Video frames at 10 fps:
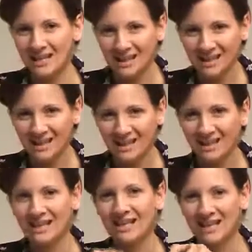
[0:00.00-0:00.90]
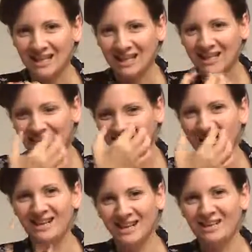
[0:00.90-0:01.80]
ee, ee in a
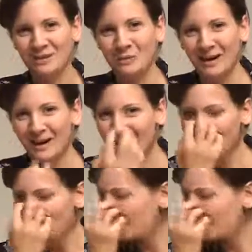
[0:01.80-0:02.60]
very nasal way,